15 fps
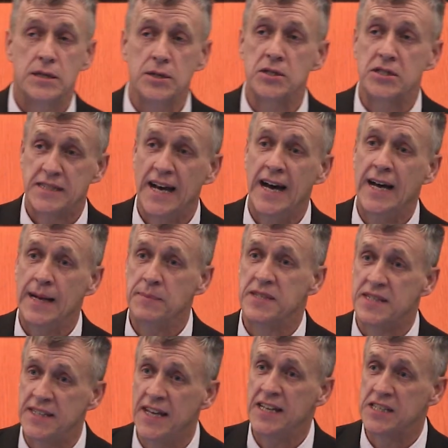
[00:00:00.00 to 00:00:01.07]
there's times
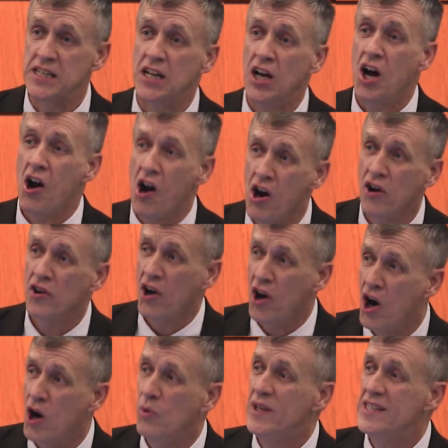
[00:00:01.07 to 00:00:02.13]
and things that aren't
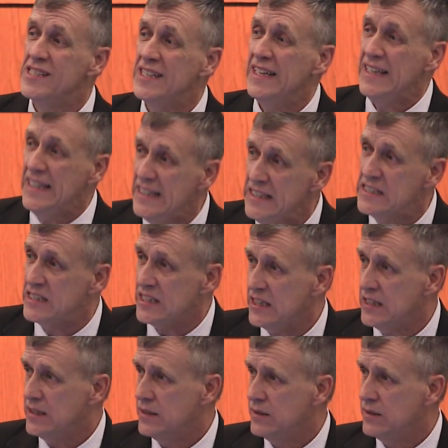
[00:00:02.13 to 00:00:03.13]
always easy.